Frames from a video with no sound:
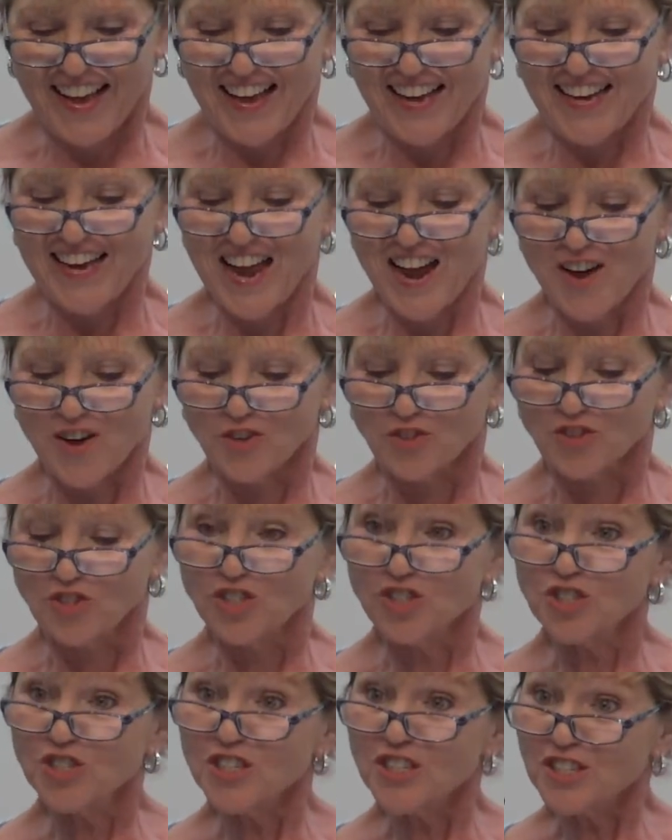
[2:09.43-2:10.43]
Now,
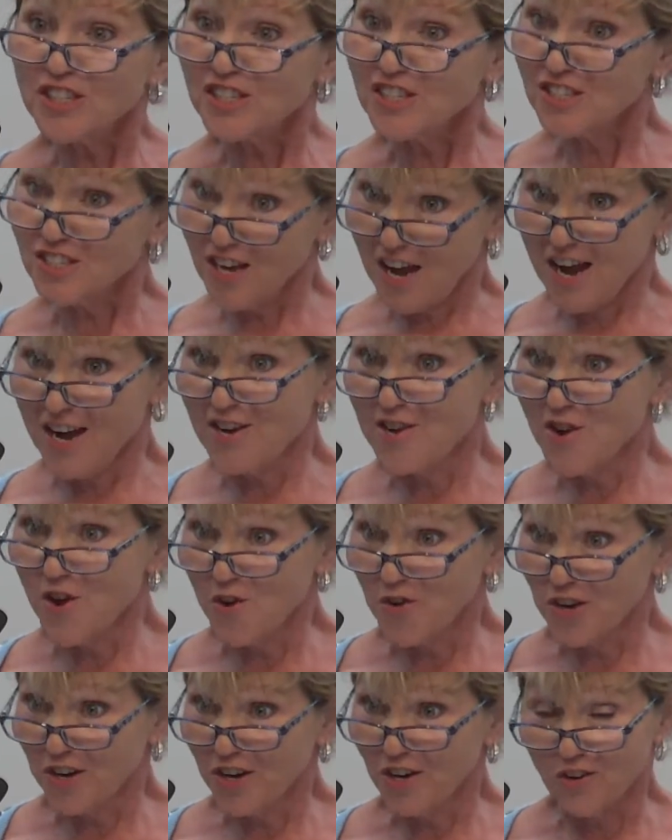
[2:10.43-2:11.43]
just as a side
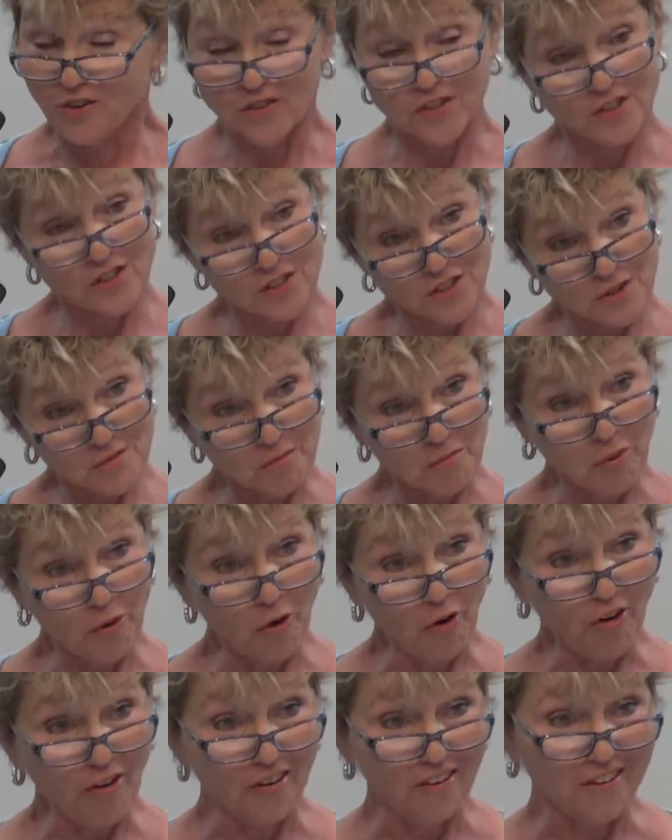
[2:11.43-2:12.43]
note here, this is
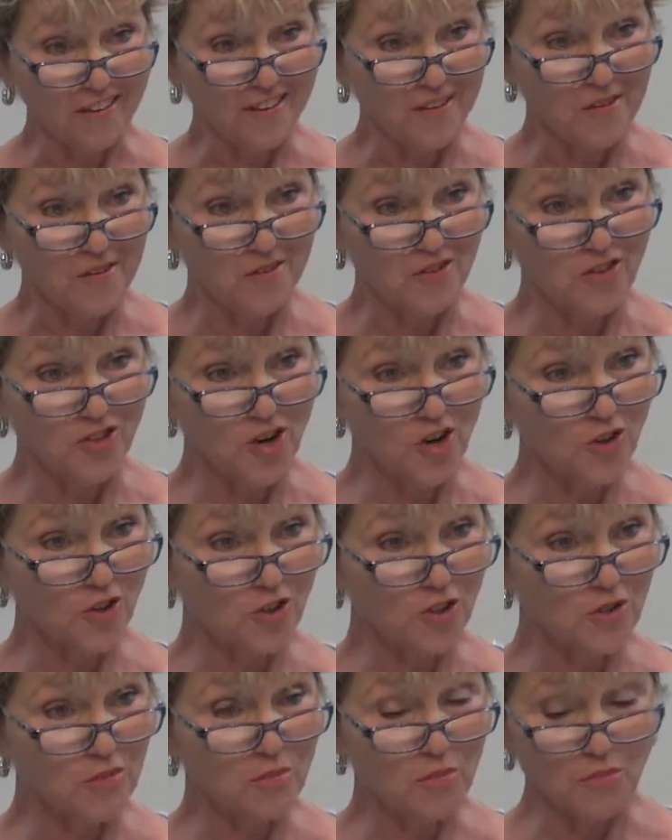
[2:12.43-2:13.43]
important.
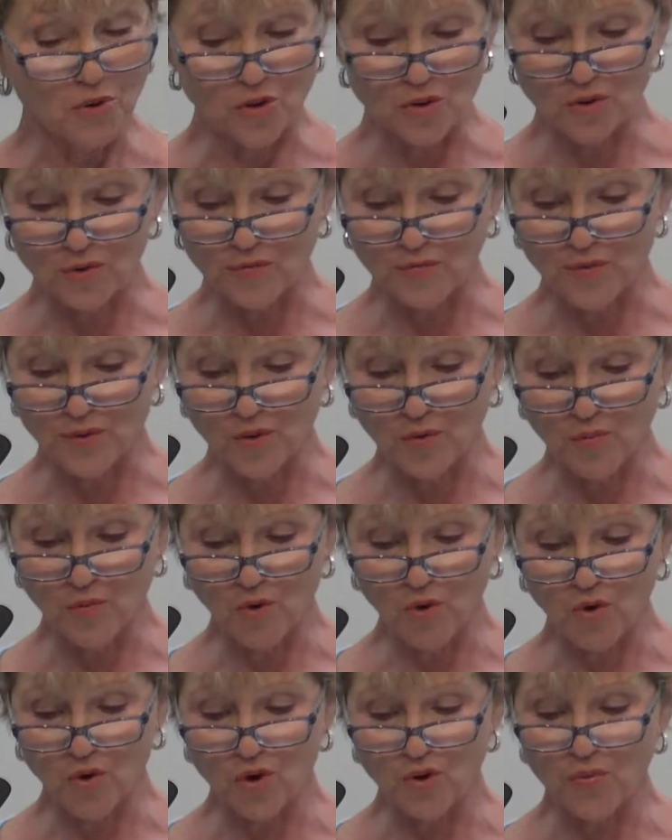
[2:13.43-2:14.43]
Charles and Myrtle
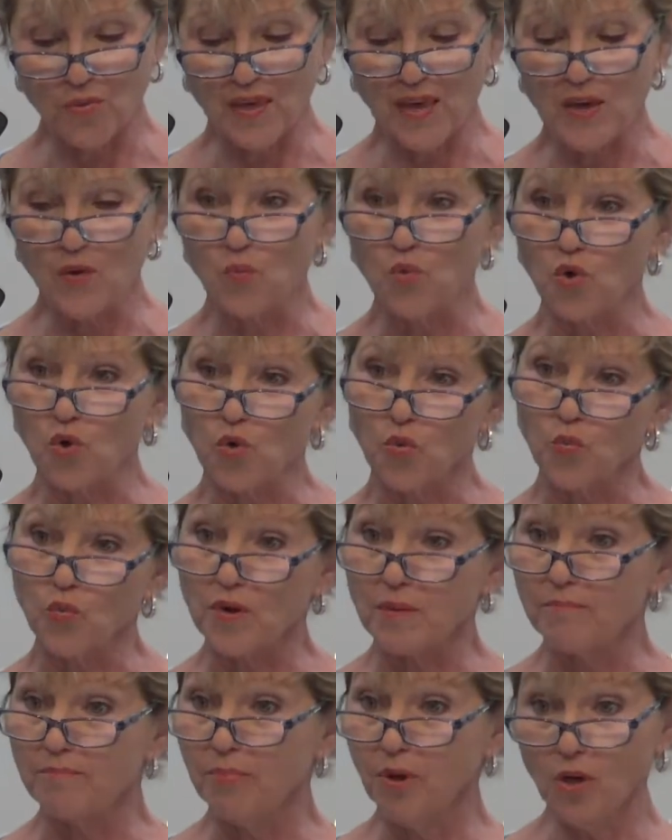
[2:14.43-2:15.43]
Fillmore, they were
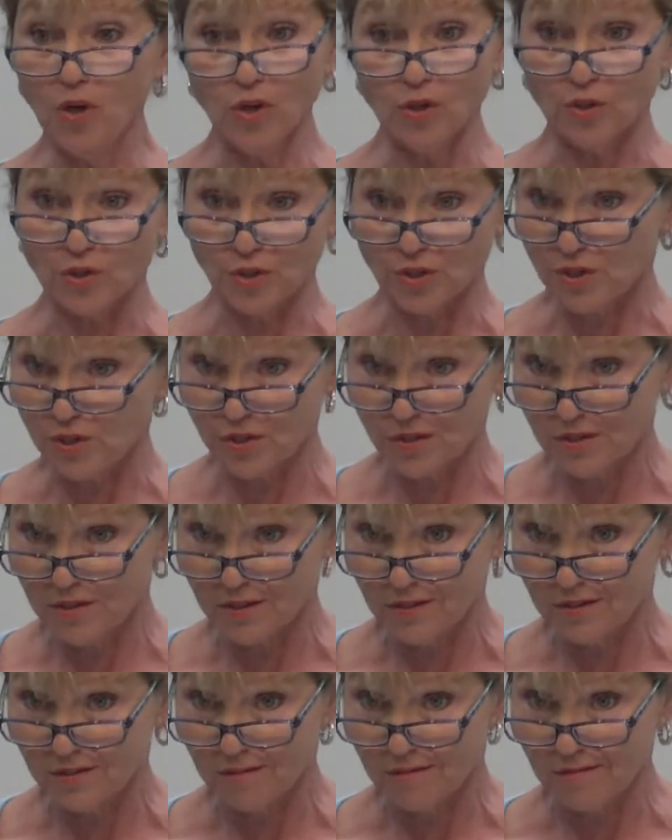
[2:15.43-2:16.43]
repulsed
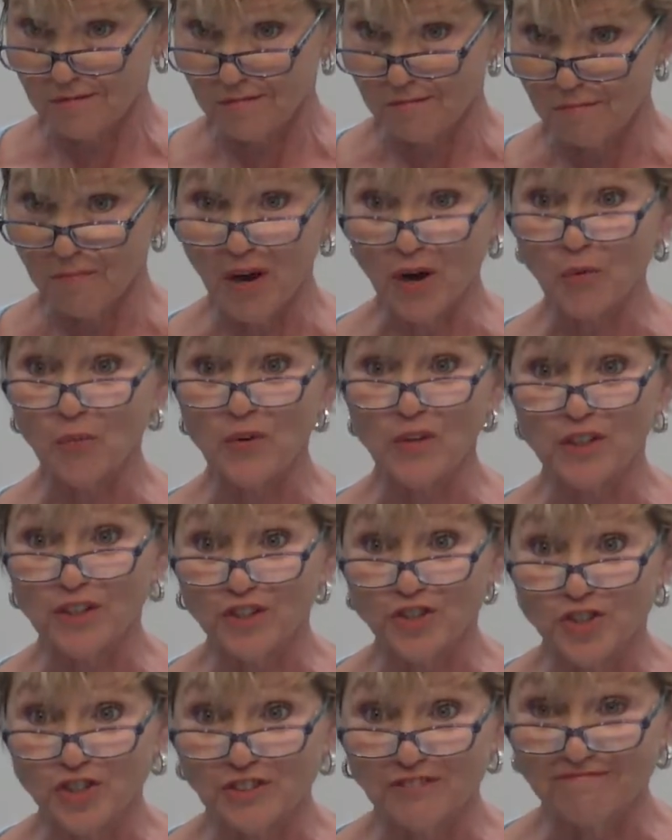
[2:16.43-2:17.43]
by
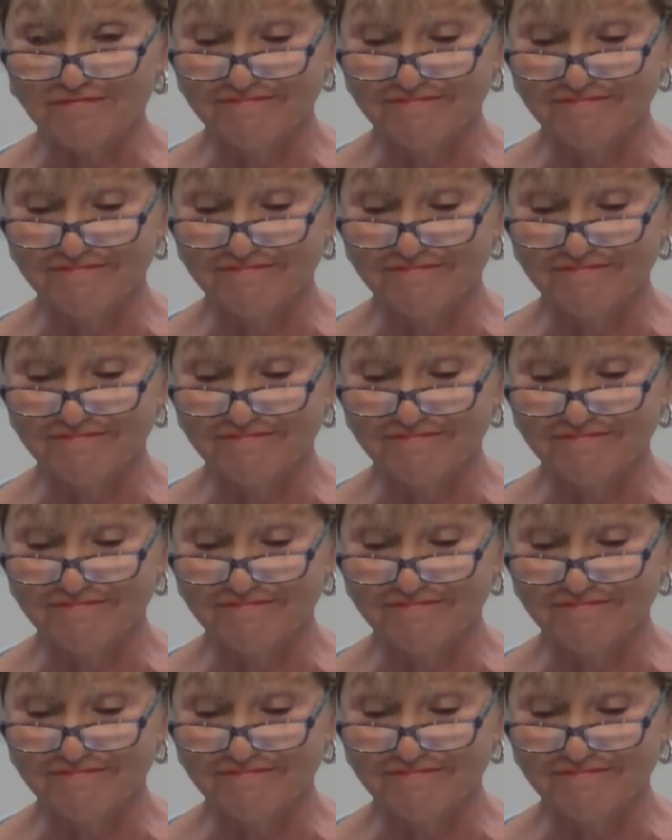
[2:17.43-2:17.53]
religion.